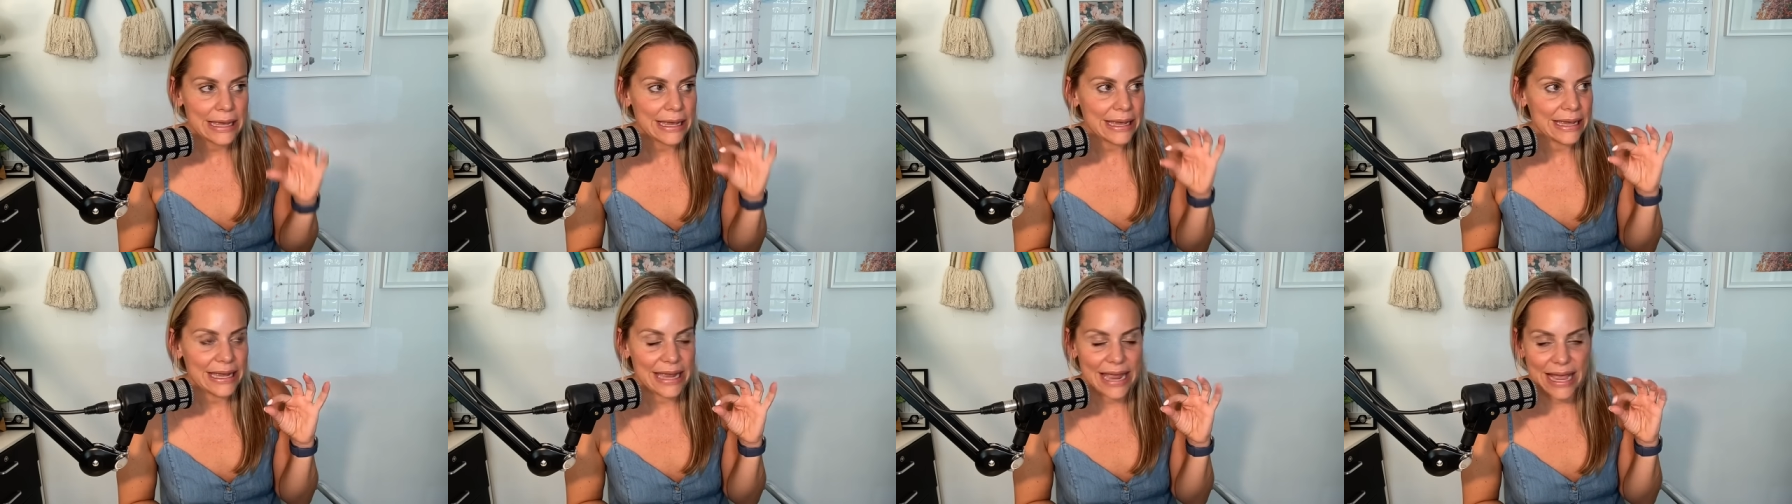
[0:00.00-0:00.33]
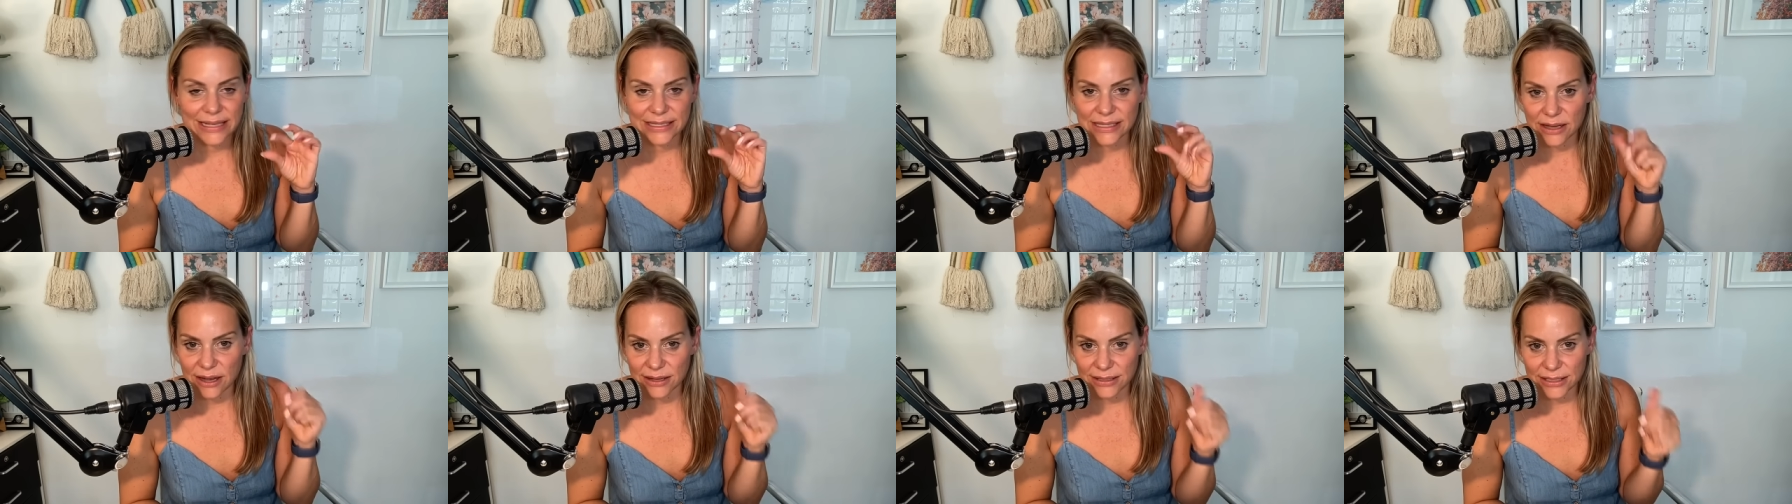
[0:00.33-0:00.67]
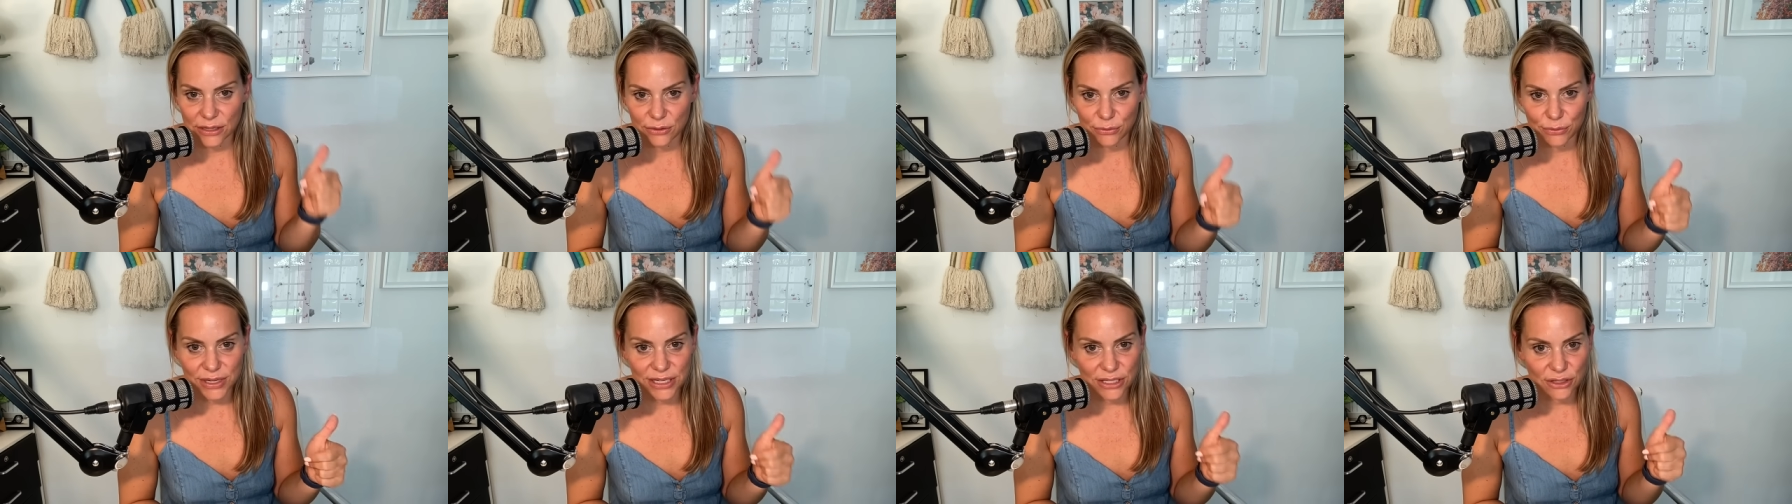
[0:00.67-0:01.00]
He has not
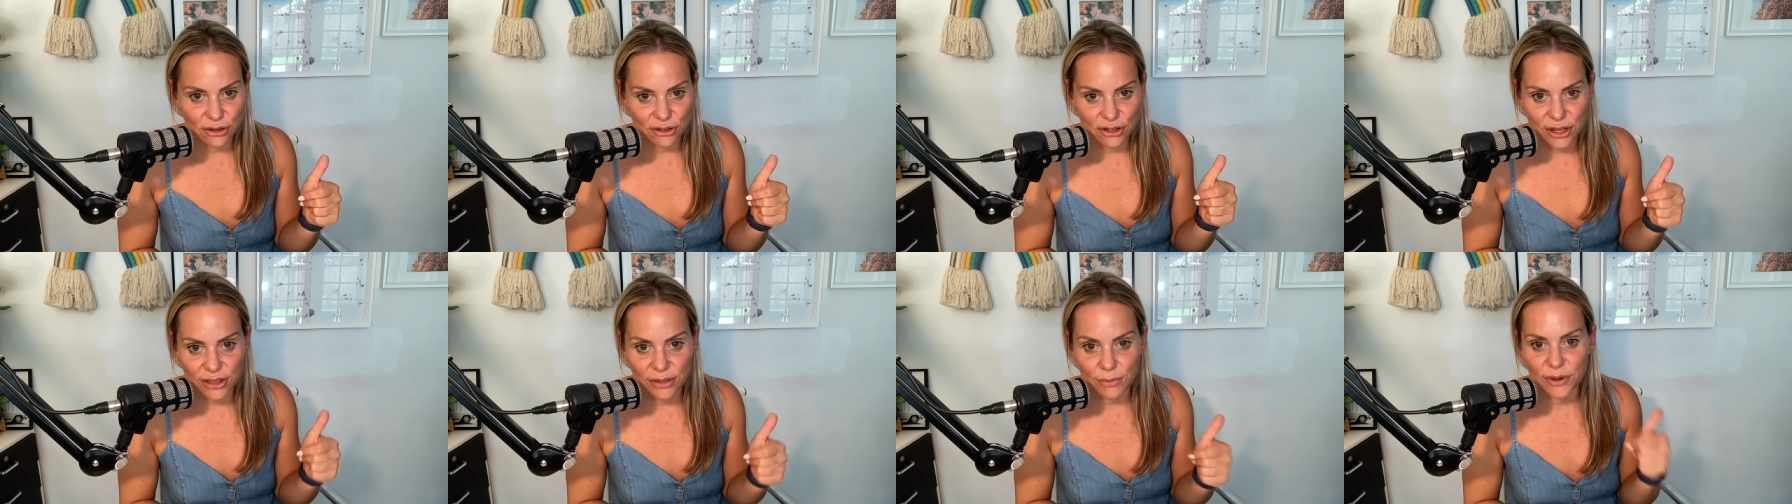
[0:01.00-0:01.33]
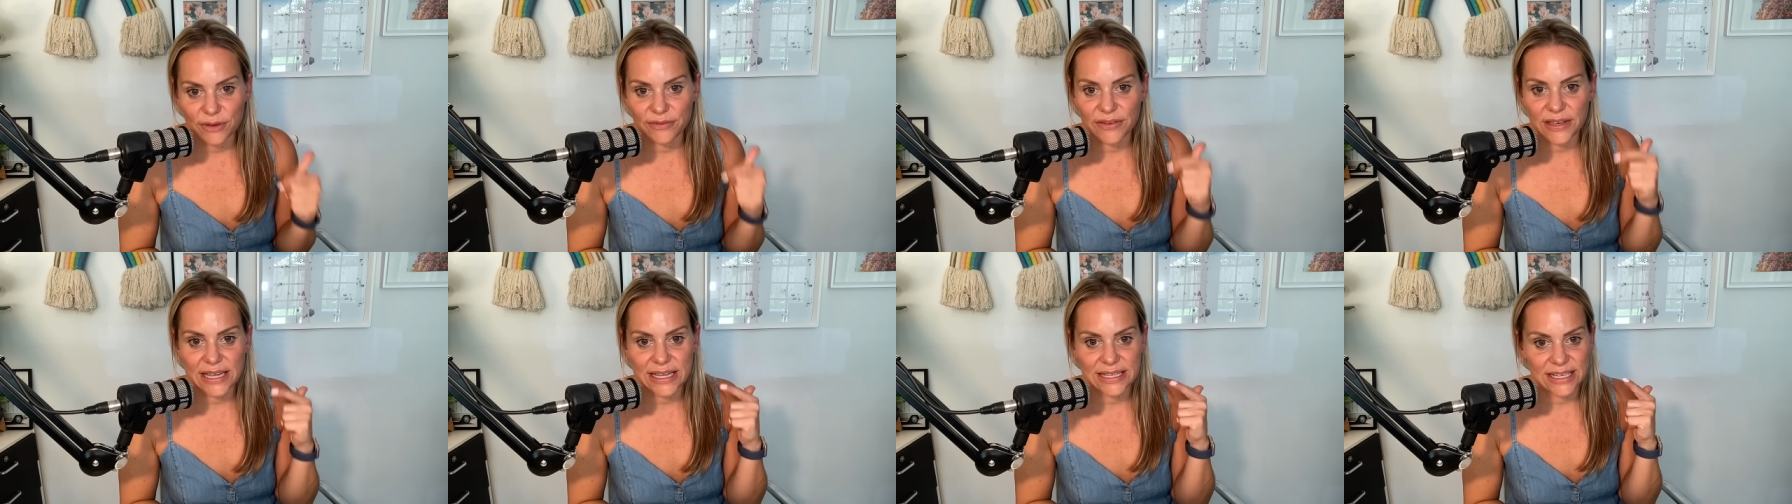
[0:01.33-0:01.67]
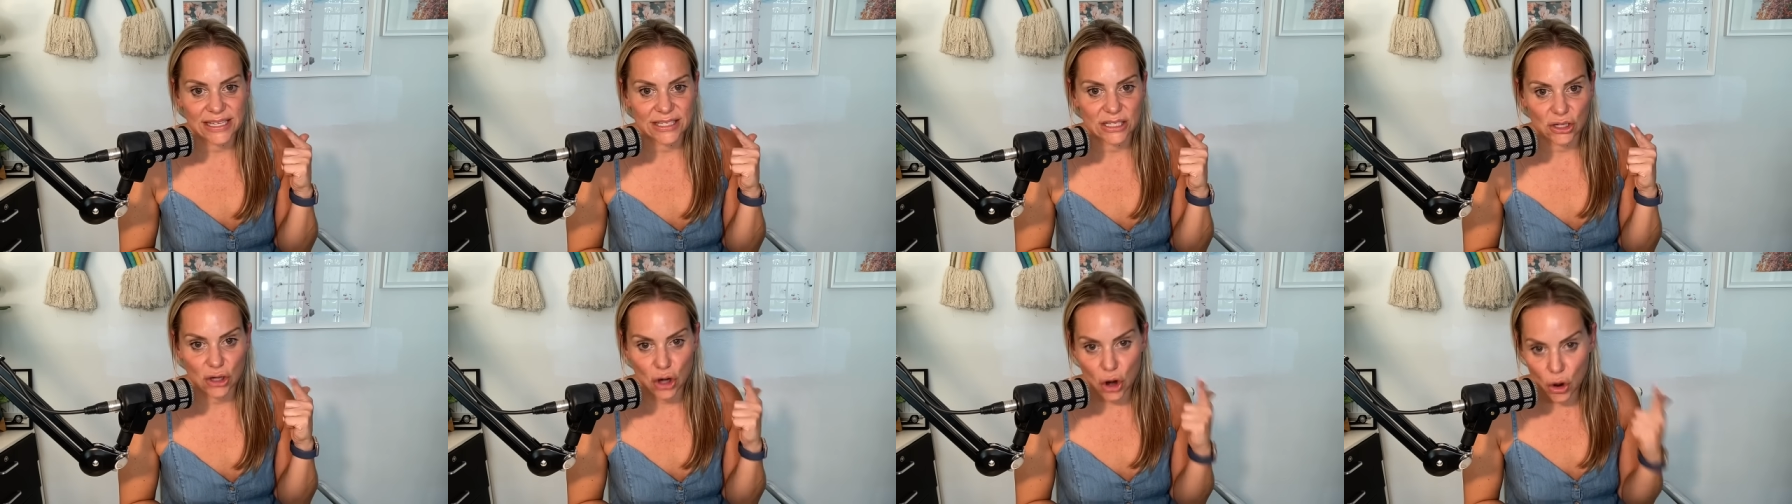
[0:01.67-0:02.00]
done research on the movie. He
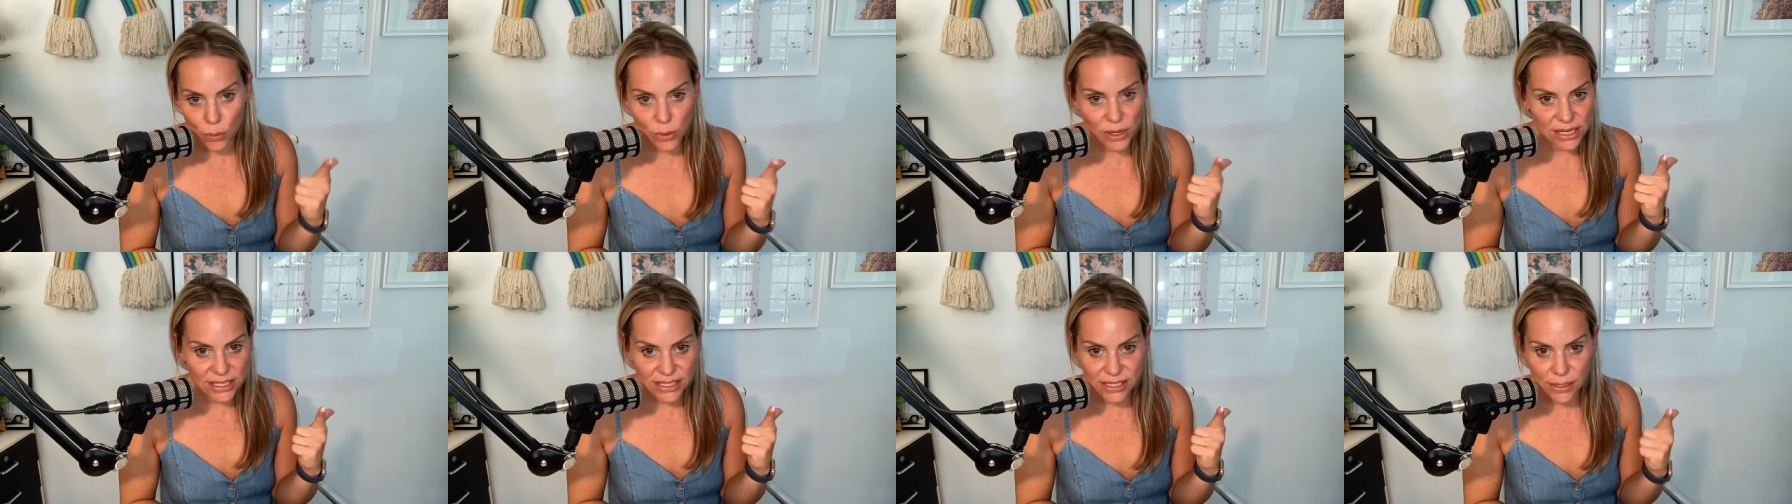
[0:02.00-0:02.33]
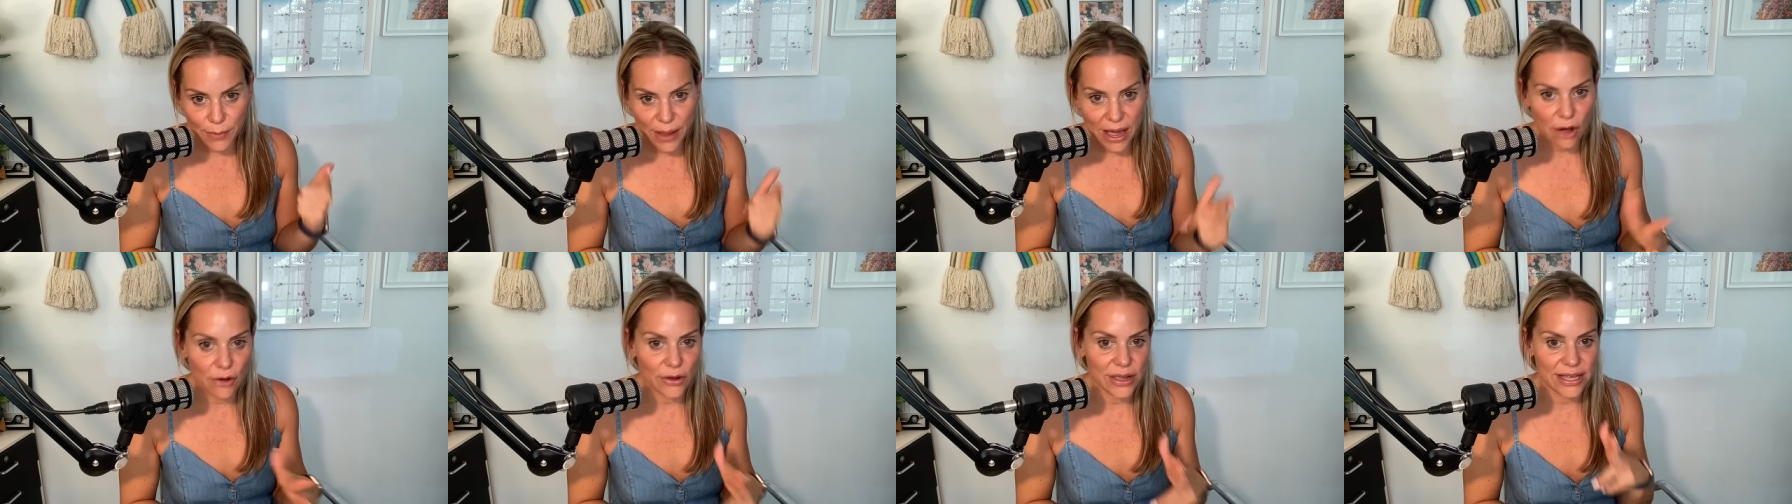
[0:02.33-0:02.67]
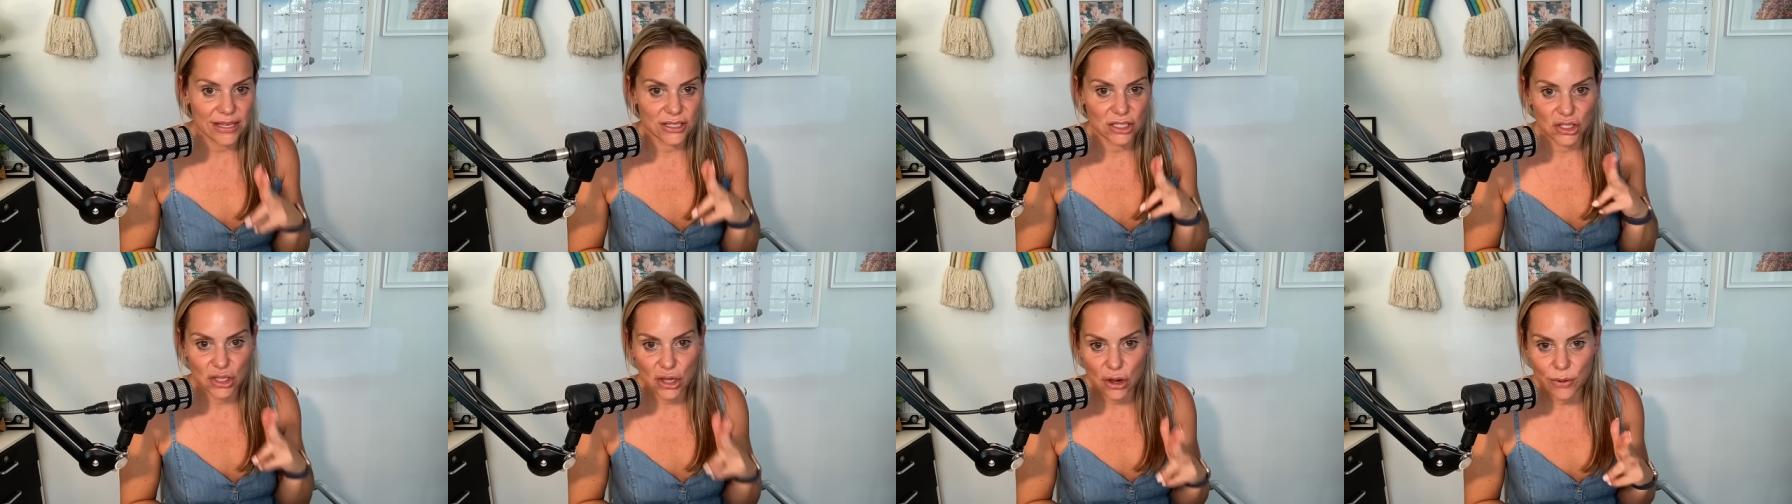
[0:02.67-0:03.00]
doesn't know what it's about. He
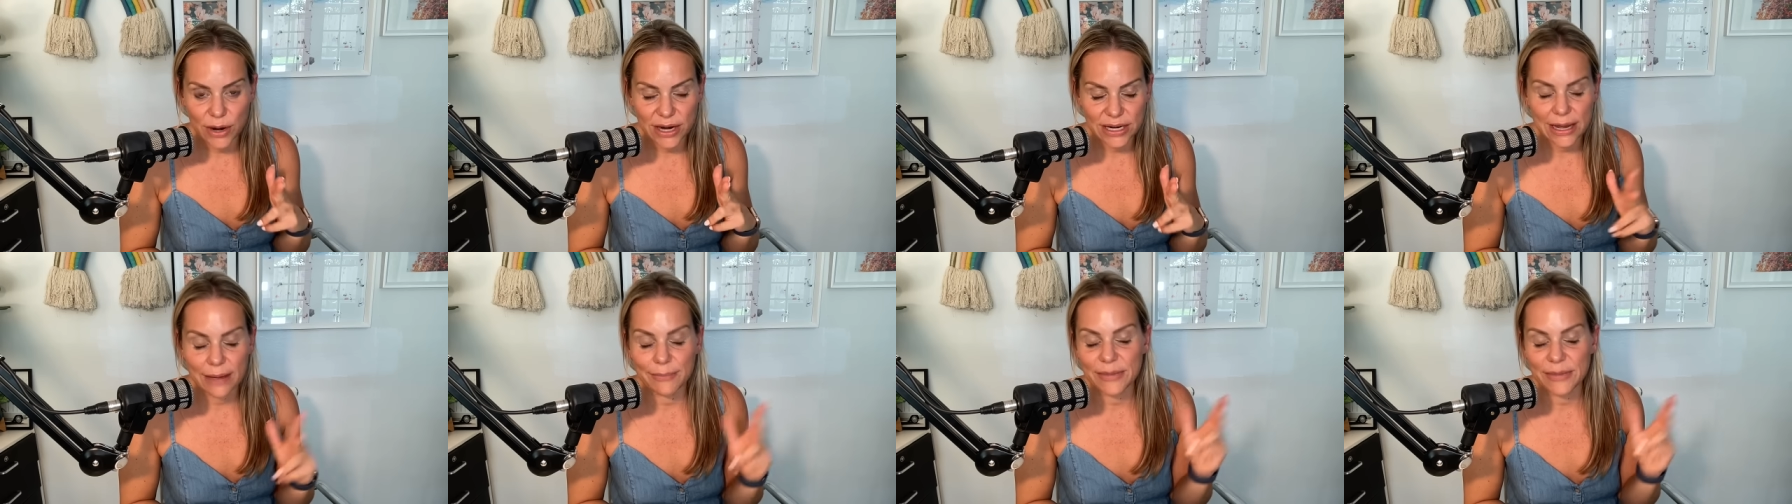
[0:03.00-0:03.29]
has no idea.